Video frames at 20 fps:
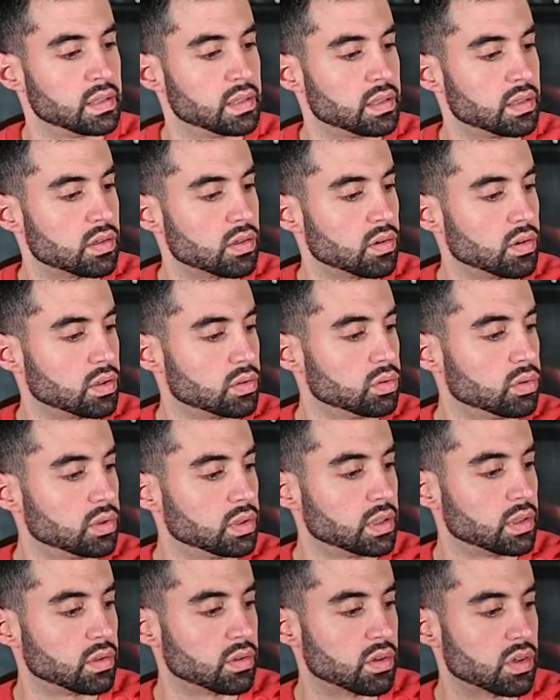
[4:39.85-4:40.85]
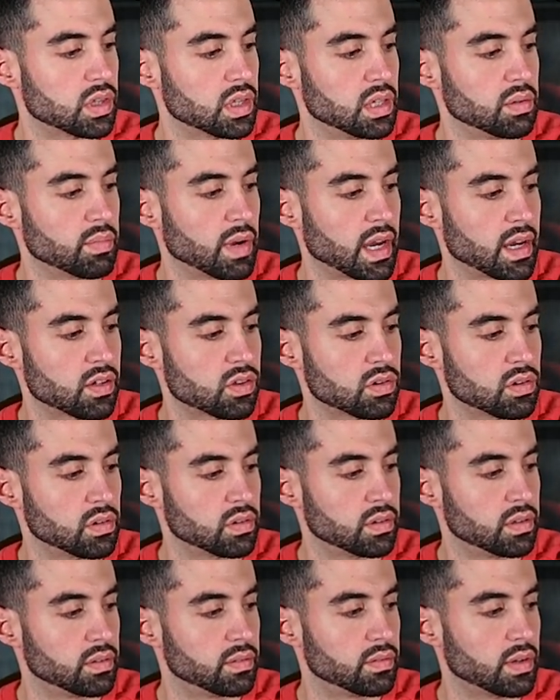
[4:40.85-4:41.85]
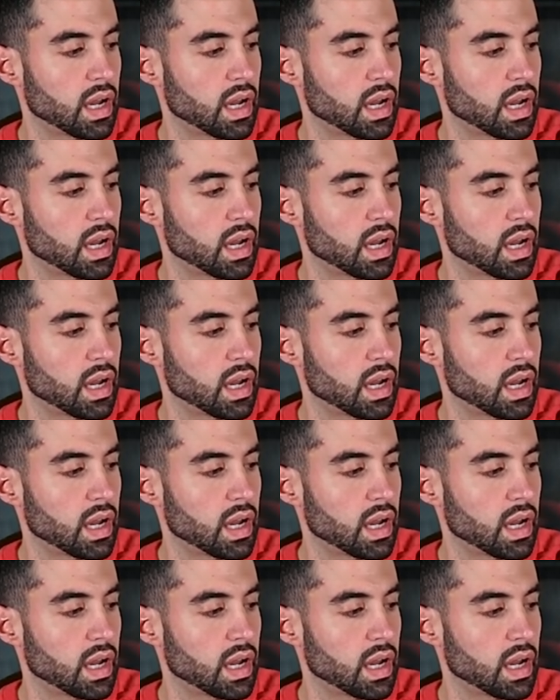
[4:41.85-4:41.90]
So a cool little Seamaster.